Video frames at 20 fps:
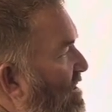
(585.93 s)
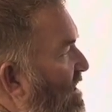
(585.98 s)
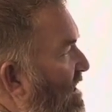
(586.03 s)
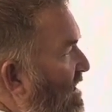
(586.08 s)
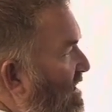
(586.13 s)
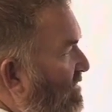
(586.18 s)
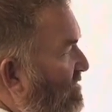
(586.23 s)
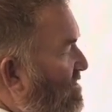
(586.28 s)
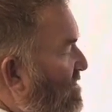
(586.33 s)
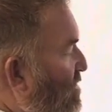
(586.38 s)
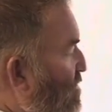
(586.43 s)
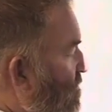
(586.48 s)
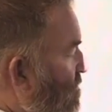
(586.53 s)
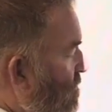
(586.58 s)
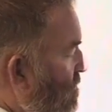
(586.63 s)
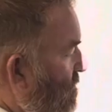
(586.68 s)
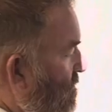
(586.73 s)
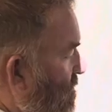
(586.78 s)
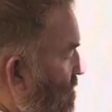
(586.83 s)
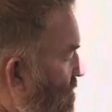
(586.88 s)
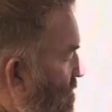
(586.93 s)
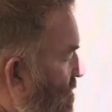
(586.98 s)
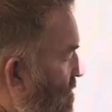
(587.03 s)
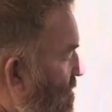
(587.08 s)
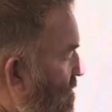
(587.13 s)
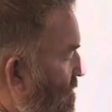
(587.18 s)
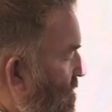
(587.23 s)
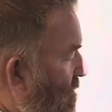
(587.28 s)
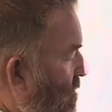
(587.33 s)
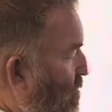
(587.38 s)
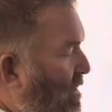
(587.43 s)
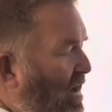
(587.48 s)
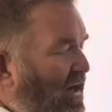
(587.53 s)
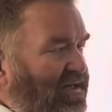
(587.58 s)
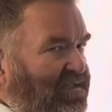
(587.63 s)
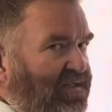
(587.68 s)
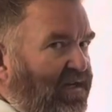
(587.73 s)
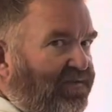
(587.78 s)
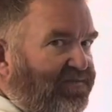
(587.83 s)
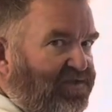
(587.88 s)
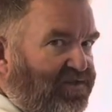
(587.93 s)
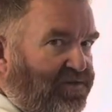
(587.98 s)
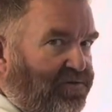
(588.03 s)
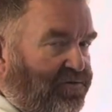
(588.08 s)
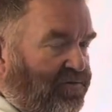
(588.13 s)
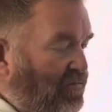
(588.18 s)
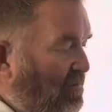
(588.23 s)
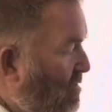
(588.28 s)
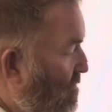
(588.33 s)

-2? +2.